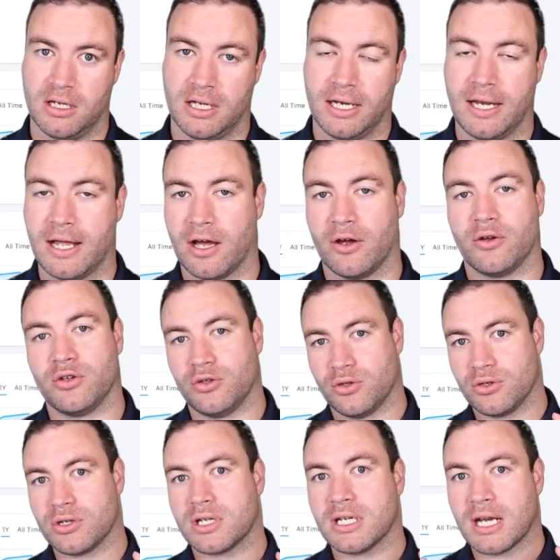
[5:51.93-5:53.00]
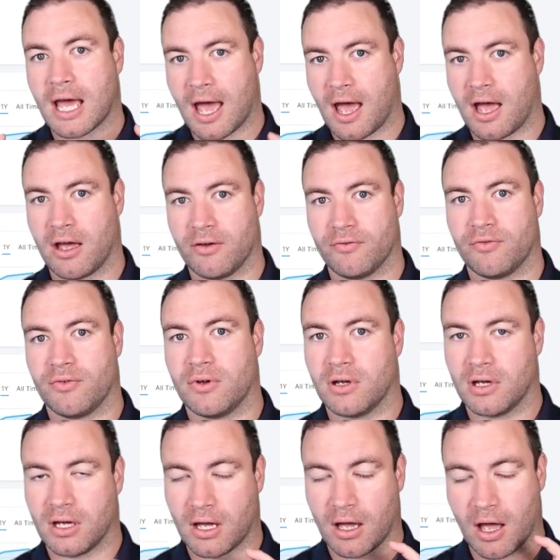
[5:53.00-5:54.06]
Now, you can have
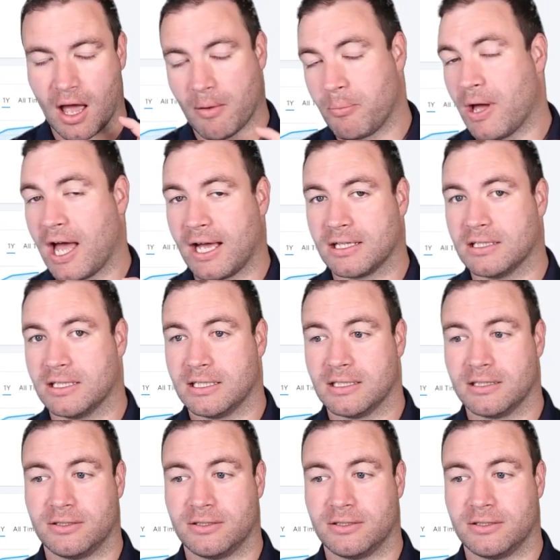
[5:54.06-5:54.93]
a backlink